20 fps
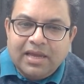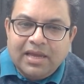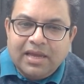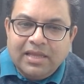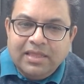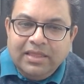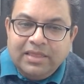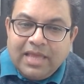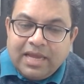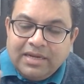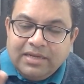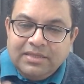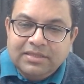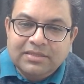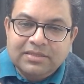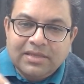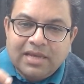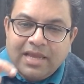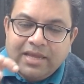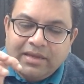And that
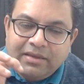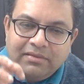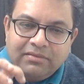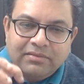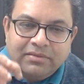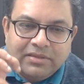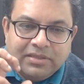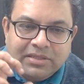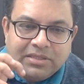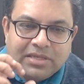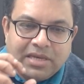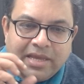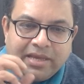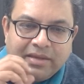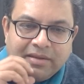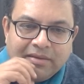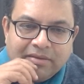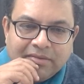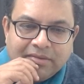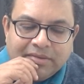is like, it's
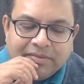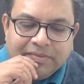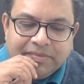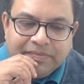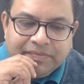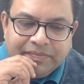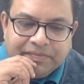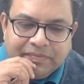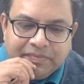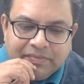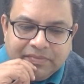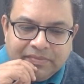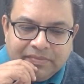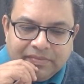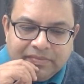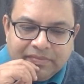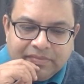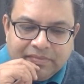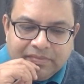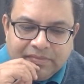like. Uh,
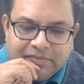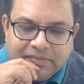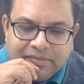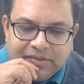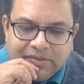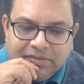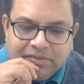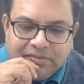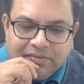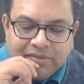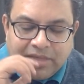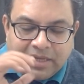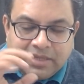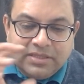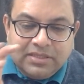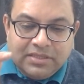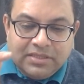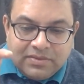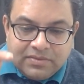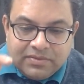you know
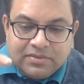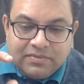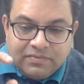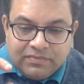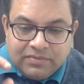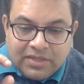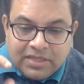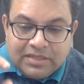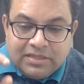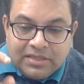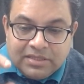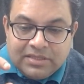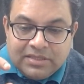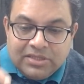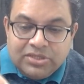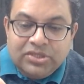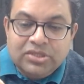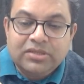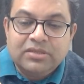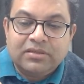that's the
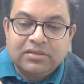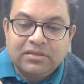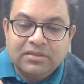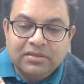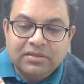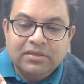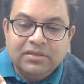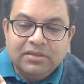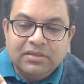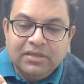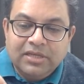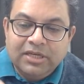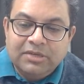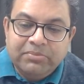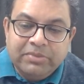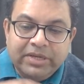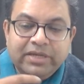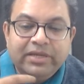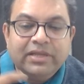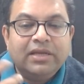decision it
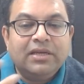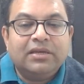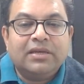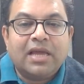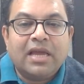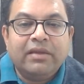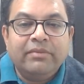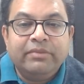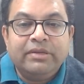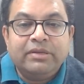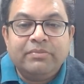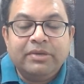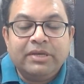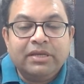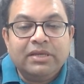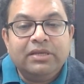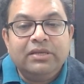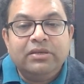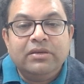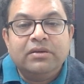may take time it may
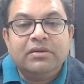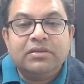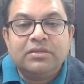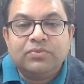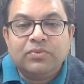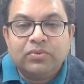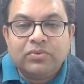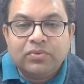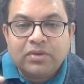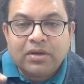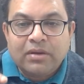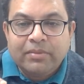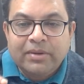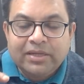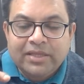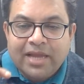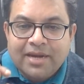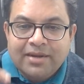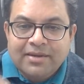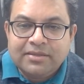take years for to come
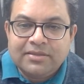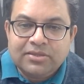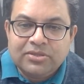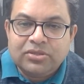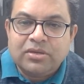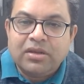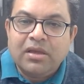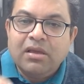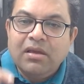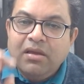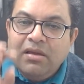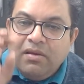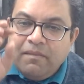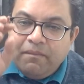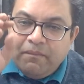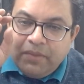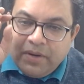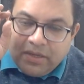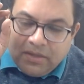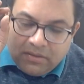at that decision
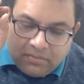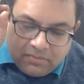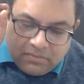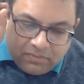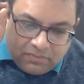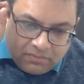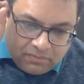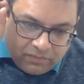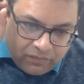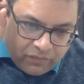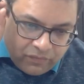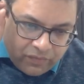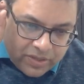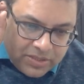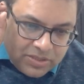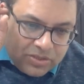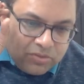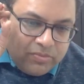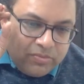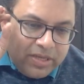but
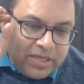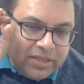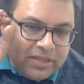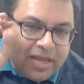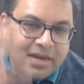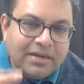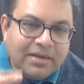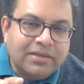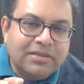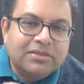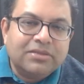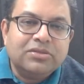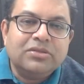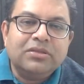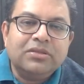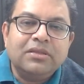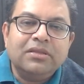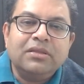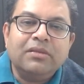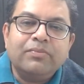once you make that
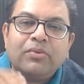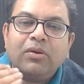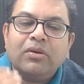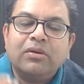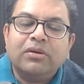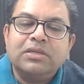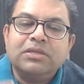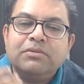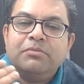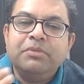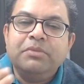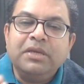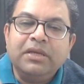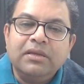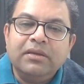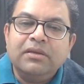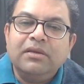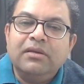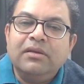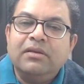decision then the progress will be
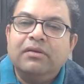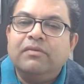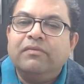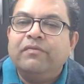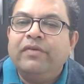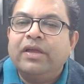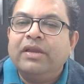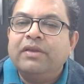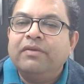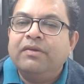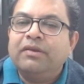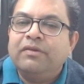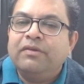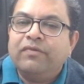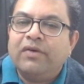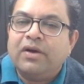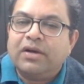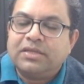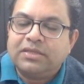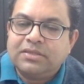very very
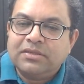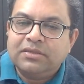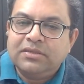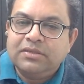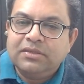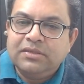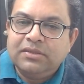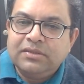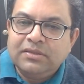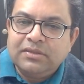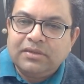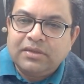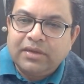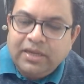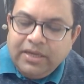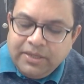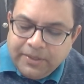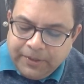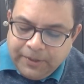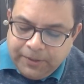fast
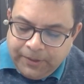right